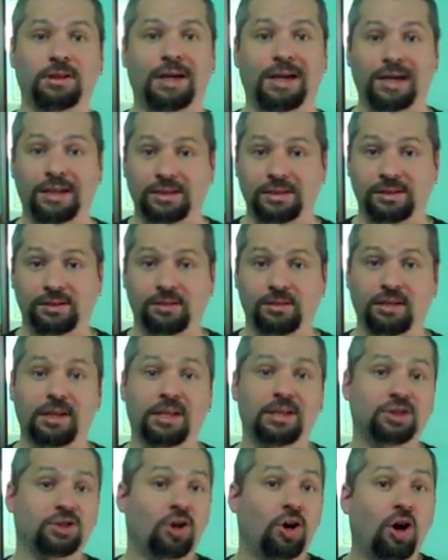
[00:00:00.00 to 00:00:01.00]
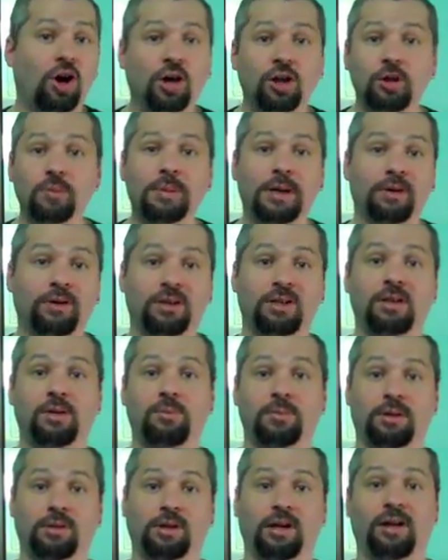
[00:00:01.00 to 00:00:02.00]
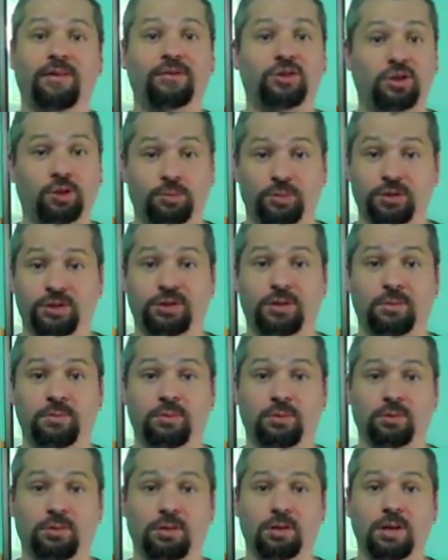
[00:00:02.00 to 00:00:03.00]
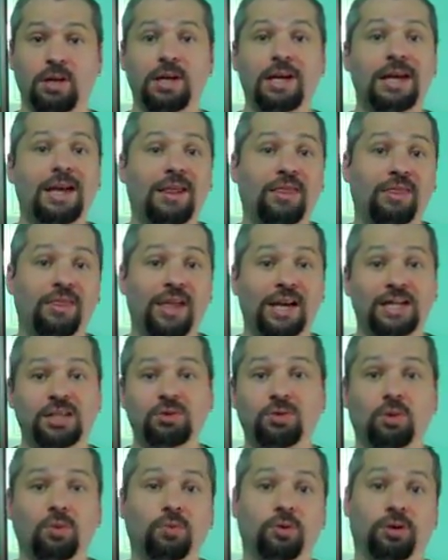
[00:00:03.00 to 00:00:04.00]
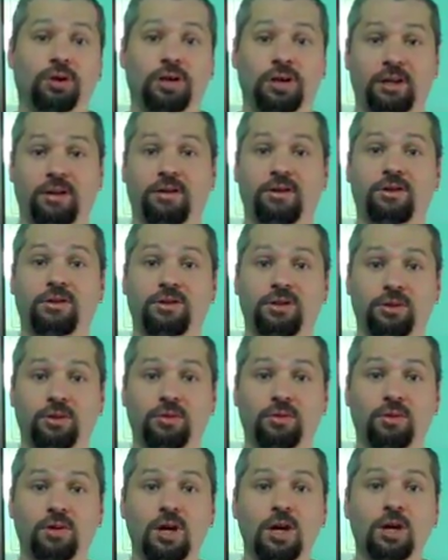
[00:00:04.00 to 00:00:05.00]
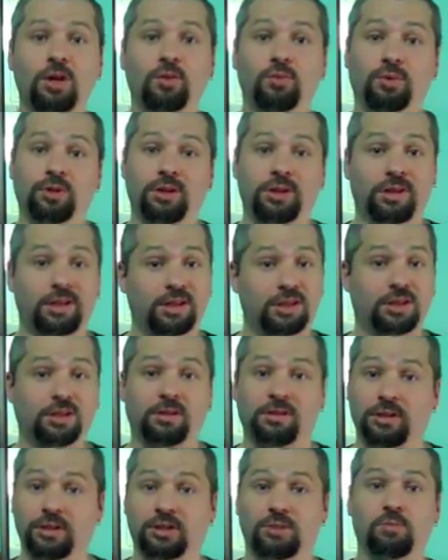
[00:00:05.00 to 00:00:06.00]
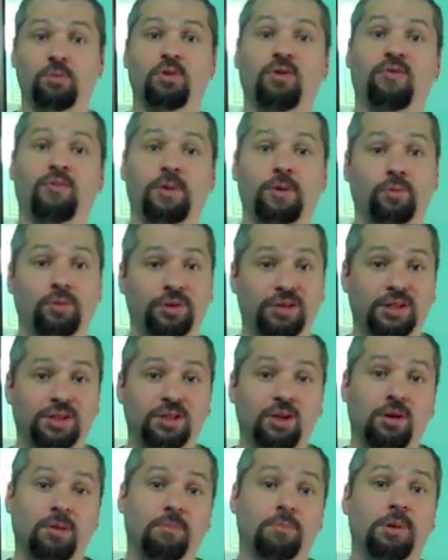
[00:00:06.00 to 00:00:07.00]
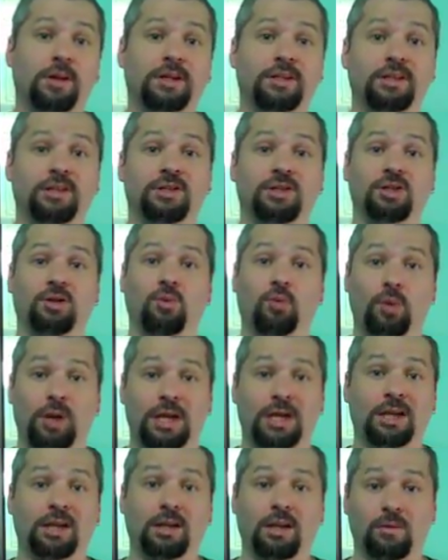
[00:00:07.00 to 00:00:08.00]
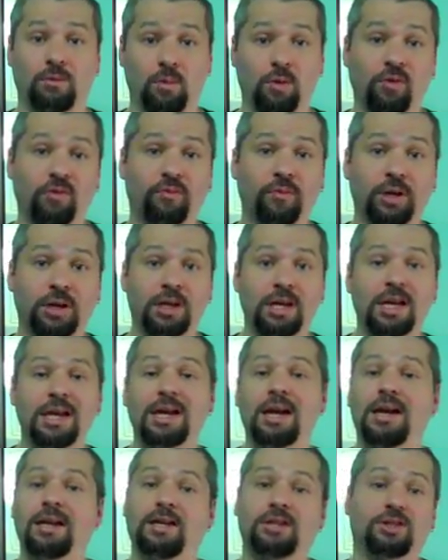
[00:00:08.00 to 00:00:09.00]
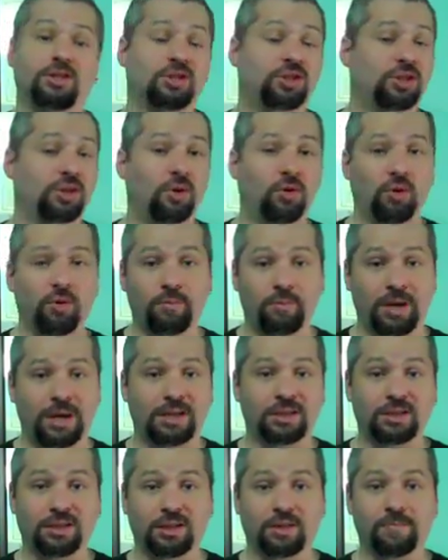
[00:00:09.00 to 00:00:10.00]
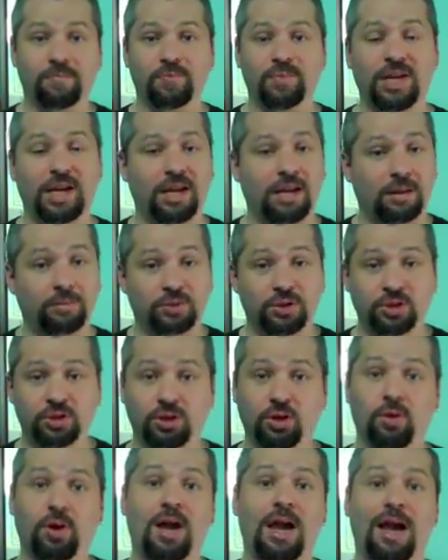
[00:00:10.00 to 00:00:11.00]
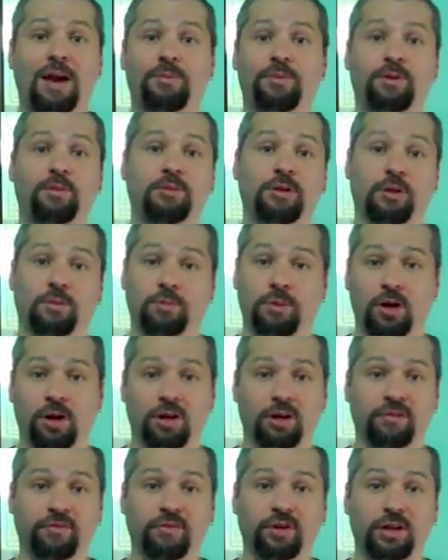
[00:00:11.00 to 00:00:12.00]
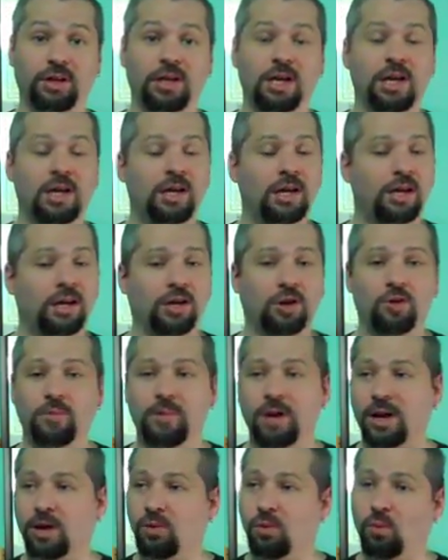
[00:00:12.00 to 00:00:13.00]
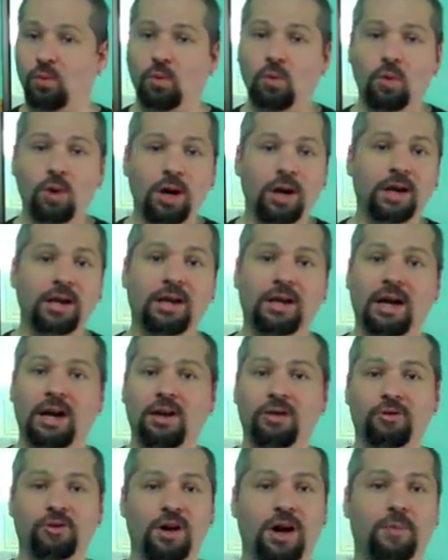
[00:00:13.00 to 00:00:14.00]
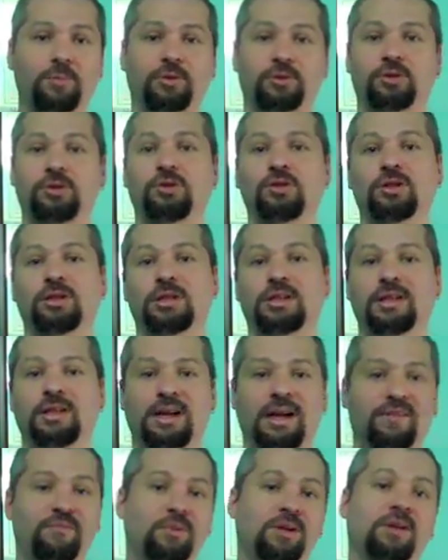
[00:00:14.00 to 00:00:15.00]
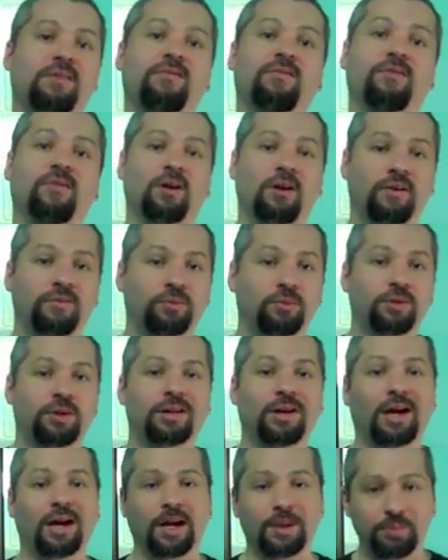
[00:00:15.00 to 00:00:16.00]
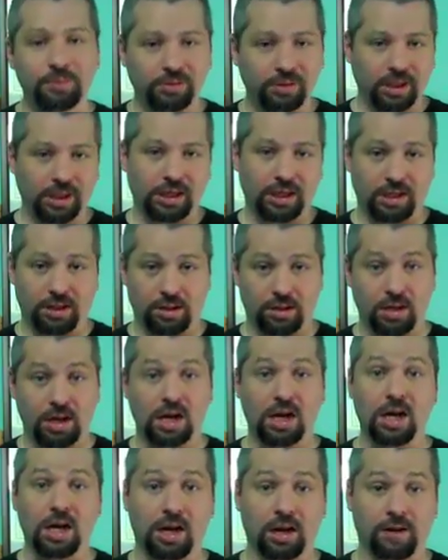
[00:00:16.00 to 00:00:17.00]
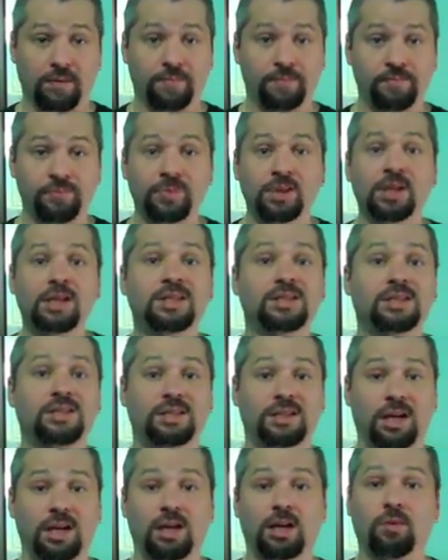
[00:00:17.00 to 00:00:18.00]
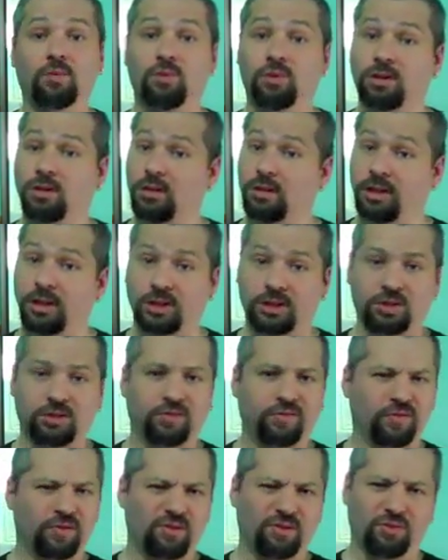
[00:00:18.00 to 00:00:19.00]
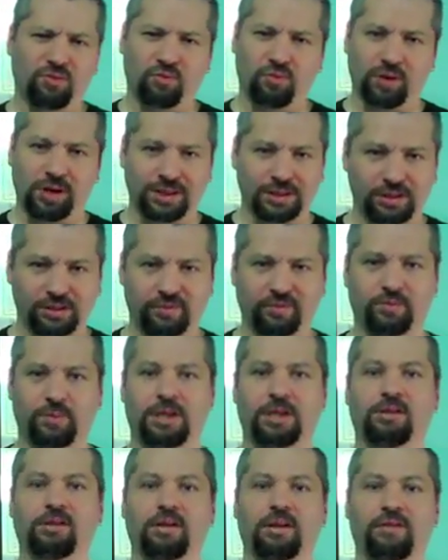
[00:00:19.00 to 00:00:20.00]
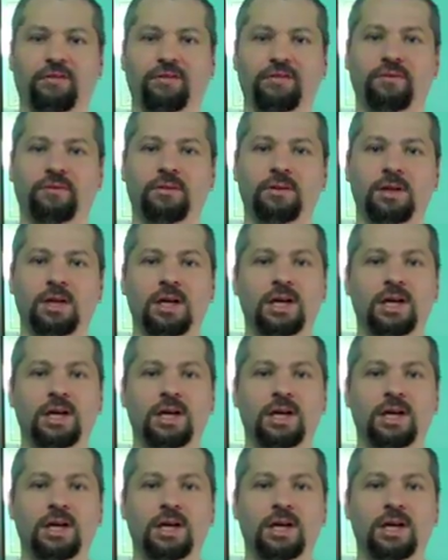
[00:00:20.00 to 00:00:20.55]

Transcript: Guys, it's all about keeping life super simple. And that's what we're here to do with this KLIS movement, with this Abundance Awakening movement. And it's so amazing, and I'm so happy to be a part of it. And no matter what other opportunity that I've been involved with, I plan on staying with KLIS for the rest of my life.